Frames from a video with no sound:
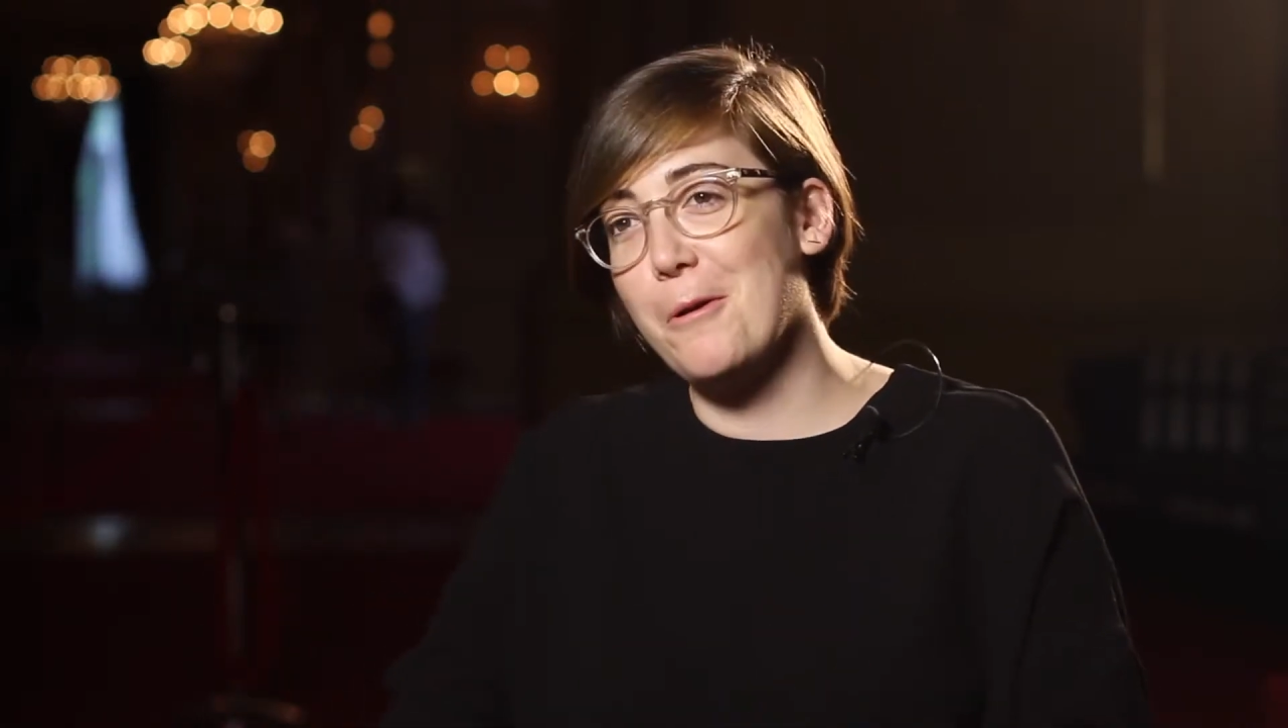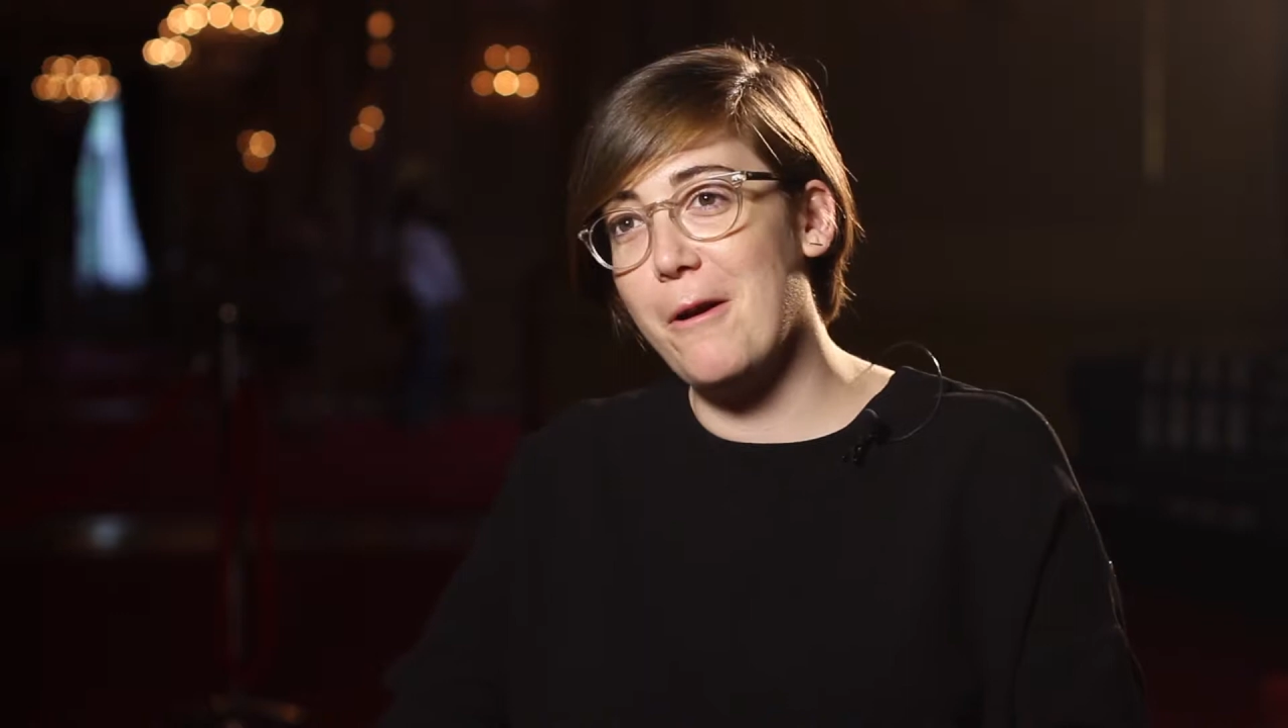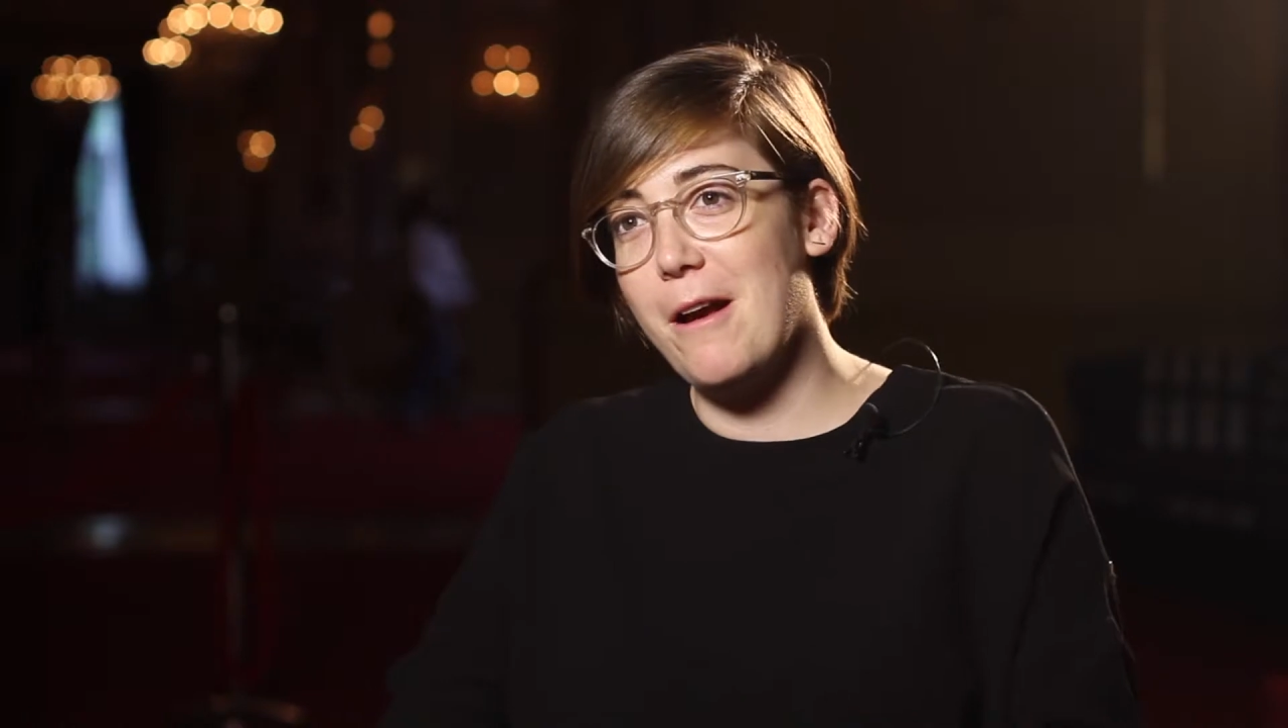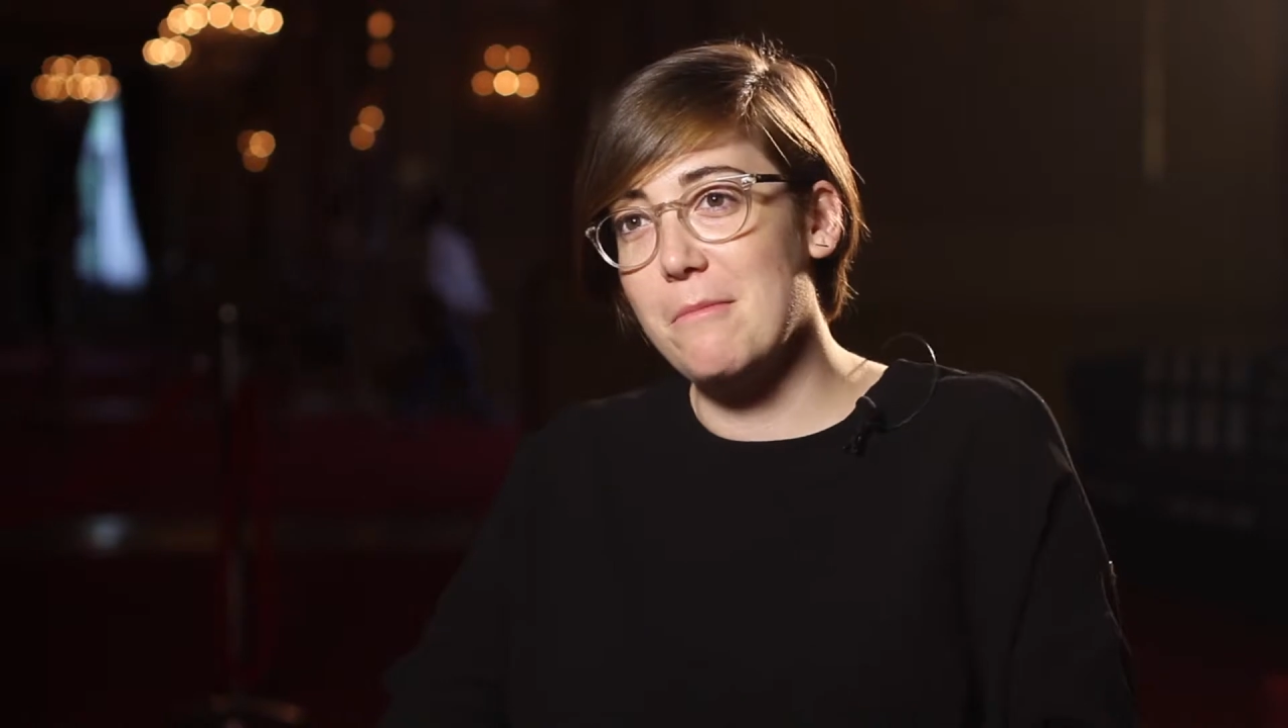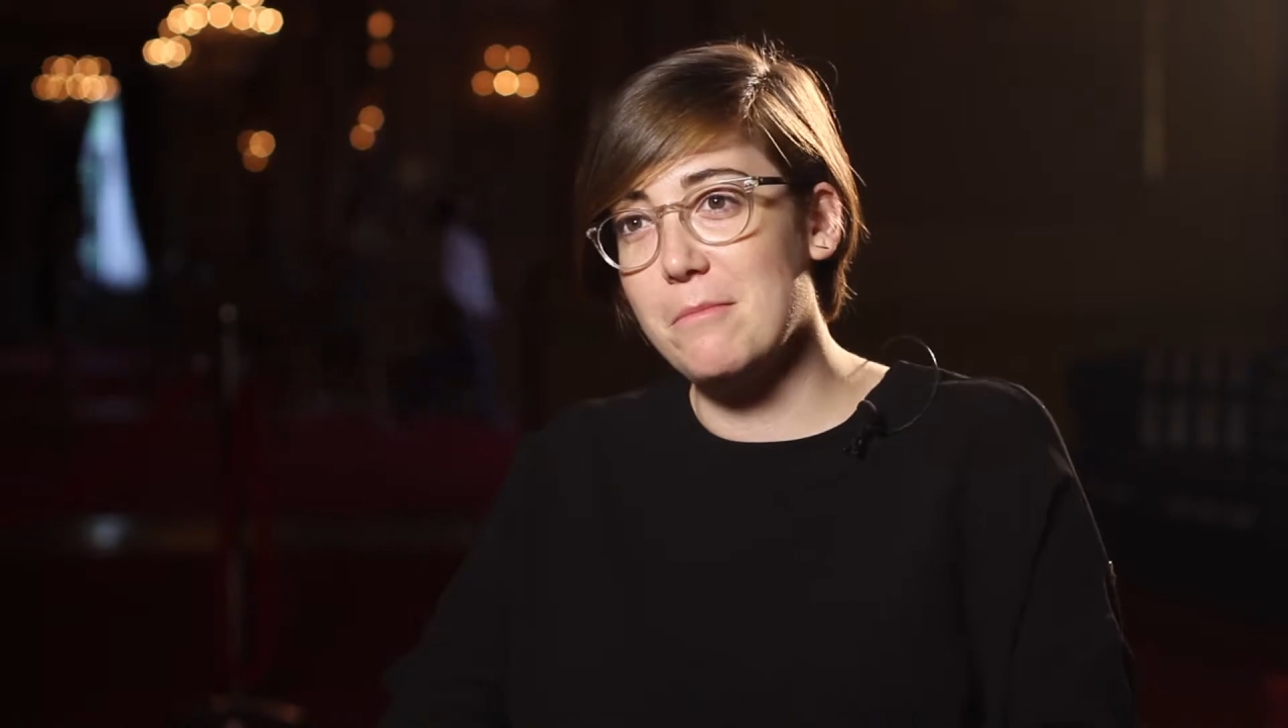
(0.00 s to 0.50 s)

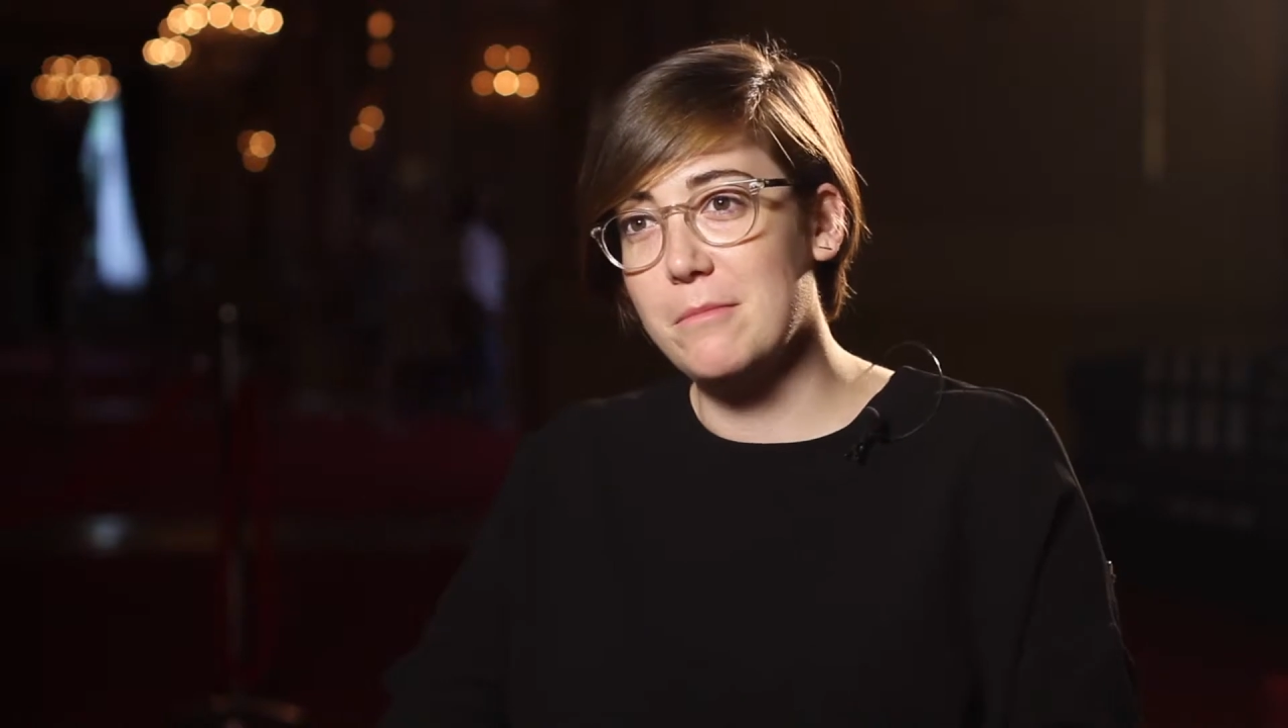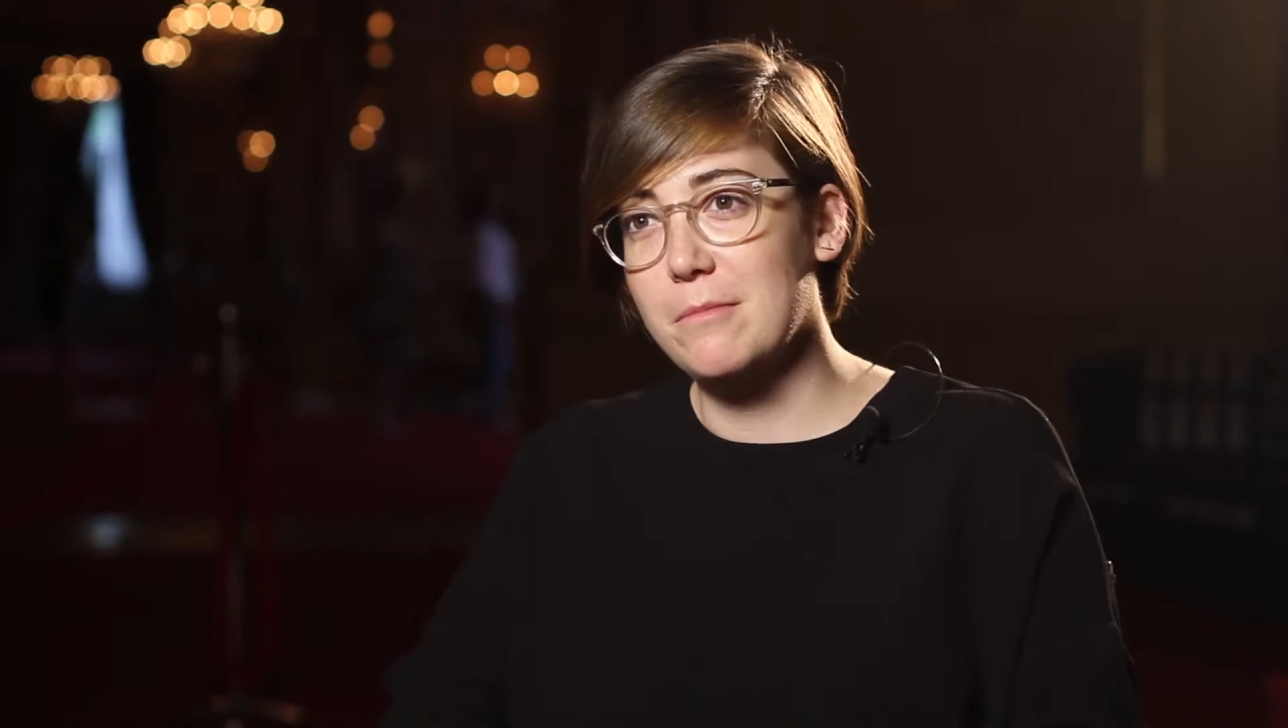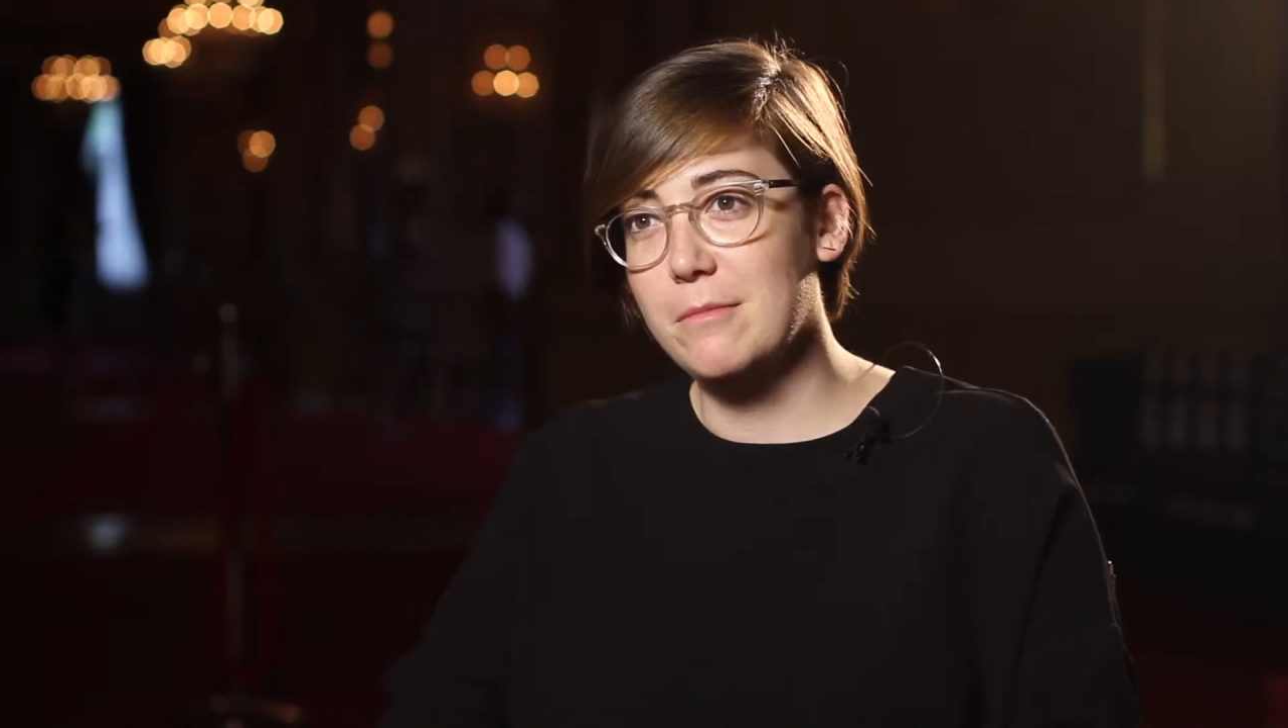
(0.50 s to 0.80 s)
program